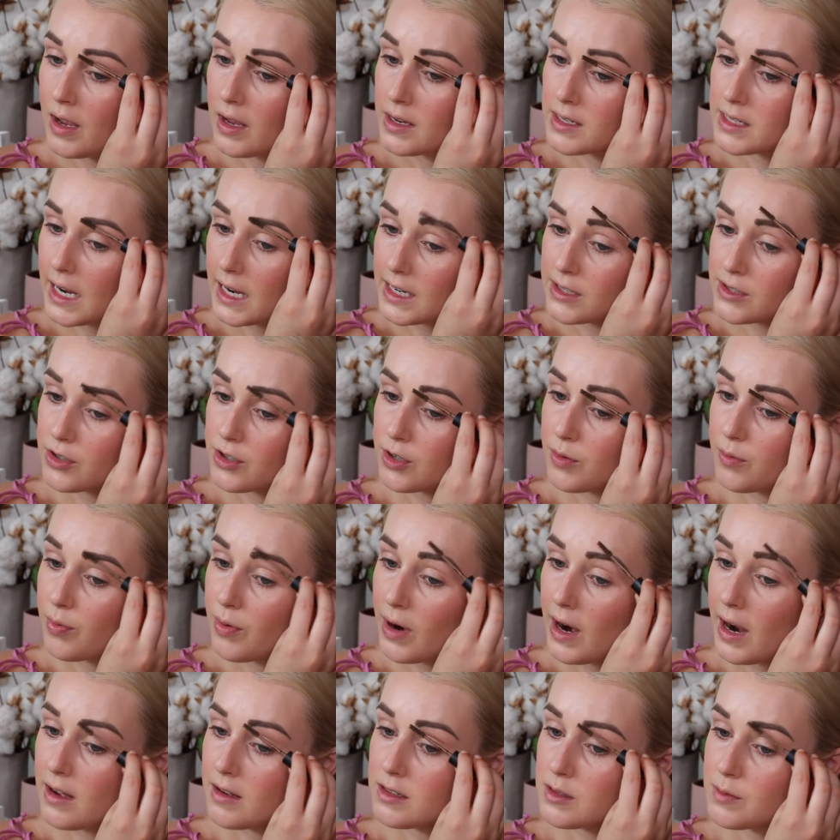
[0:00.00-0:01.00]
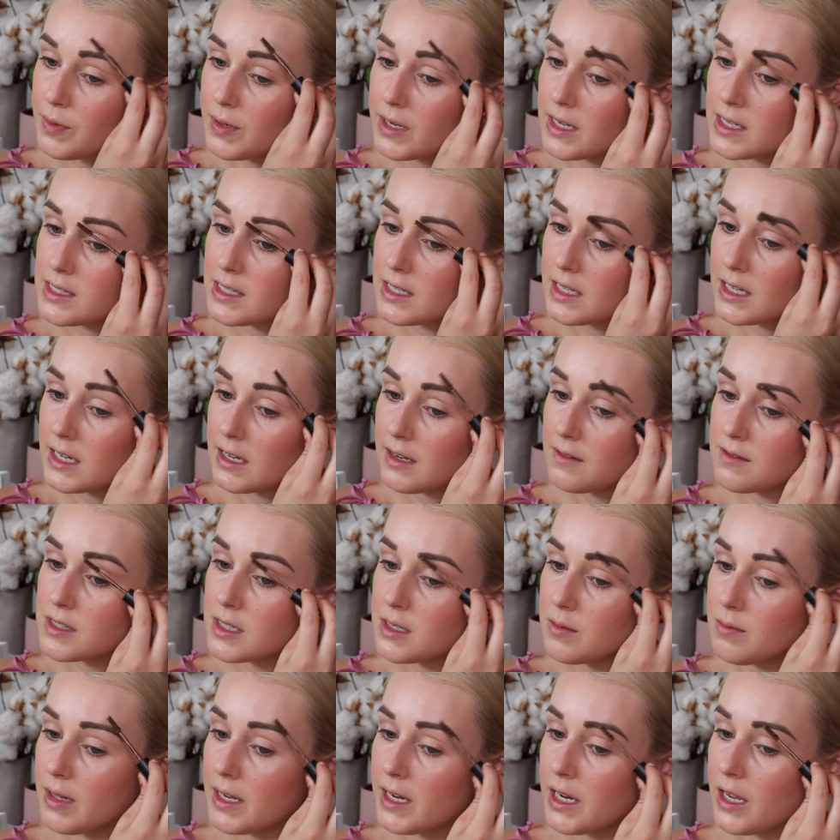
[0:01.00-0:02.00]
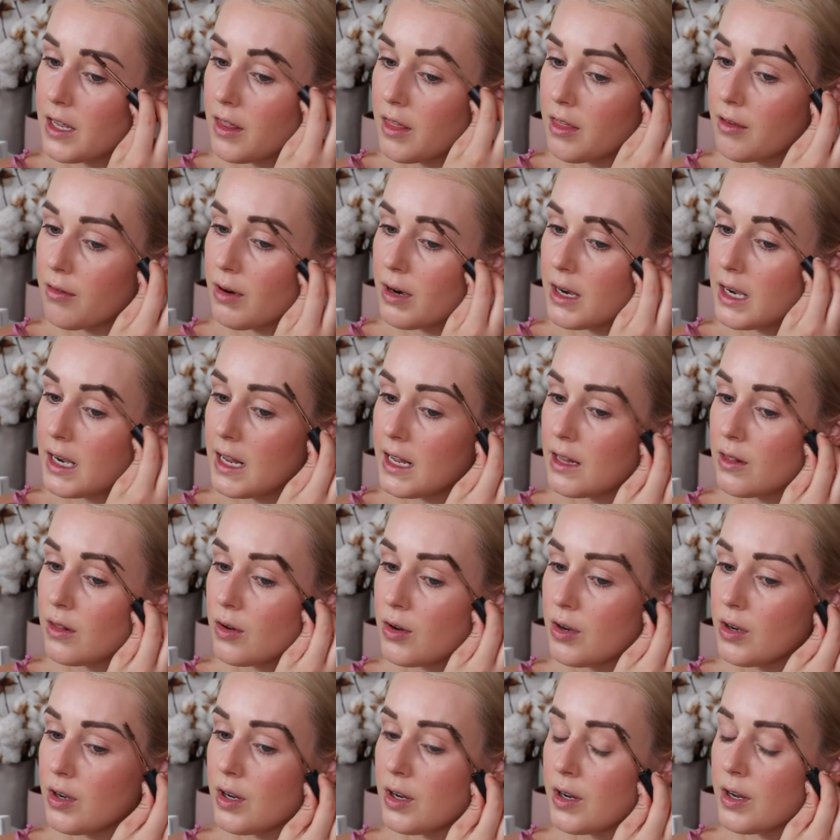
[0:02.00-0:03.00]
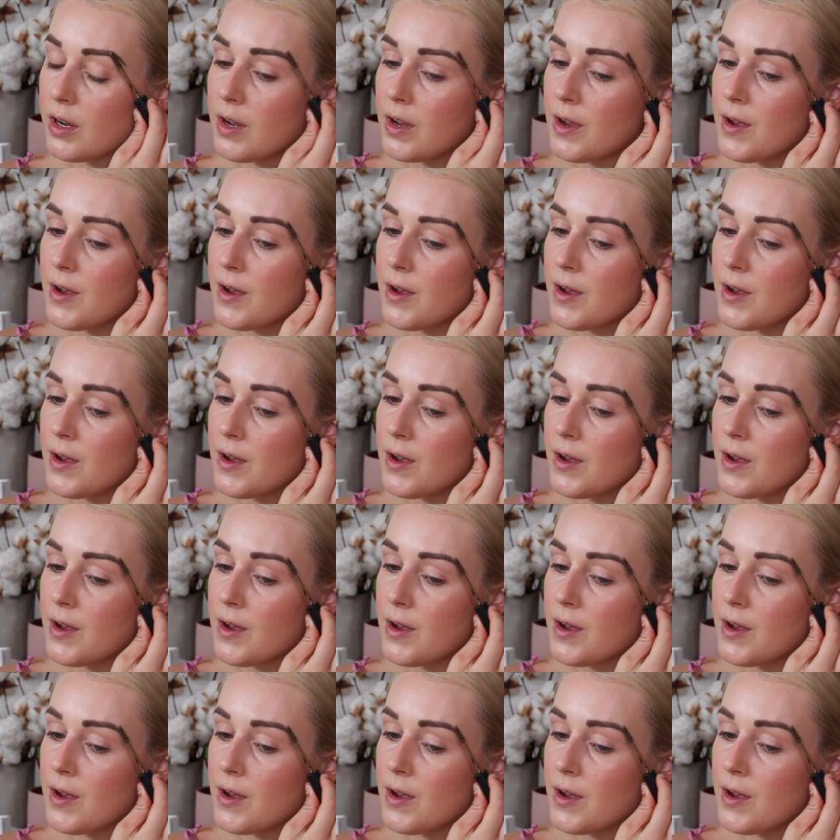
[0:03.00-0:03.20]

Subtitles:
tattooed brows because it gives them like a 3D look,